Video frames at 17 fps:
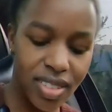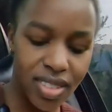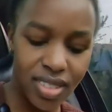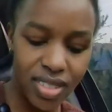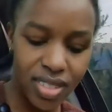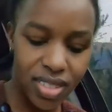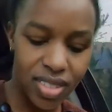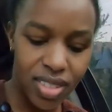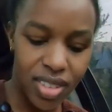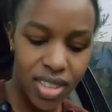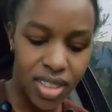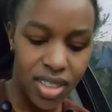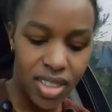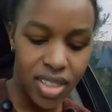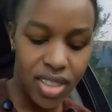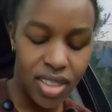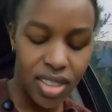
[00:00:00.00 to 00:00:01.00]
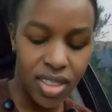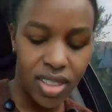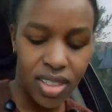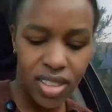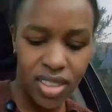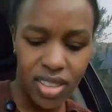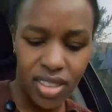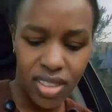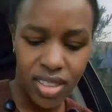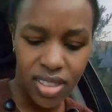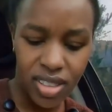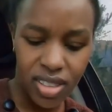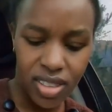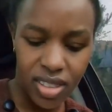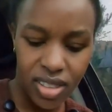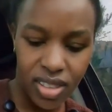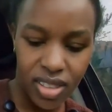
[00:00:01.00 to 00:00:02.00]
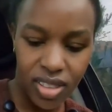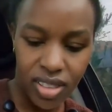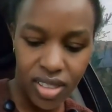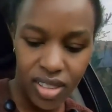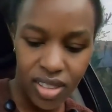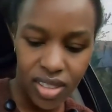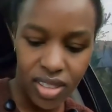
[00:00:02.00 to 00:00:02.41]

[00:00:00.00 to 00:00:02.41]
No words are spoken by the person on screen.